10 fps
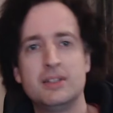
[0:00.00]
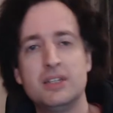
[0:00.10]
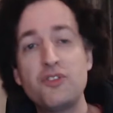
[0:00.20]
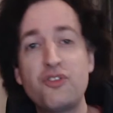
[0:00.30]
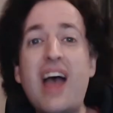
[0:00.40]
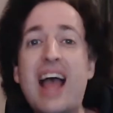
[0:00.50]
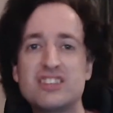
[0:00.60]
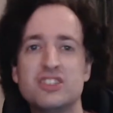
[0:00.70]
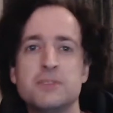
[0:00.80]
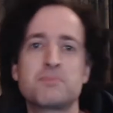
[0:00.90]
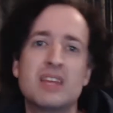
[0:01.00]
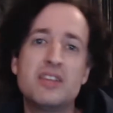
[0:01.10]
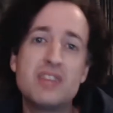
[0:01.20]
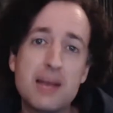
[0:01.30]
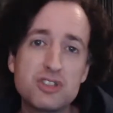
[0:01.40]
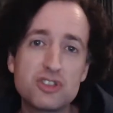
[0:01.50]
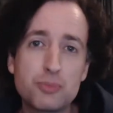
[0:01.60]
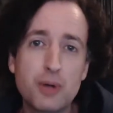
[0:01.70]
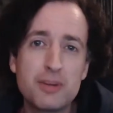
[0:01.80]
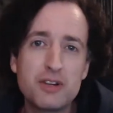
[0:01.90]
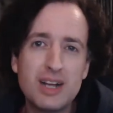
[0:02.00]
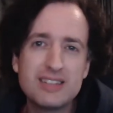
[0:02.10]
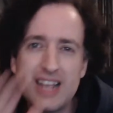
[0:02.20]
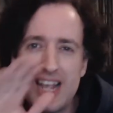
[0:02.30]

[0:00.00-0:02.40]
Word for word: In fact, in the absence of property rights,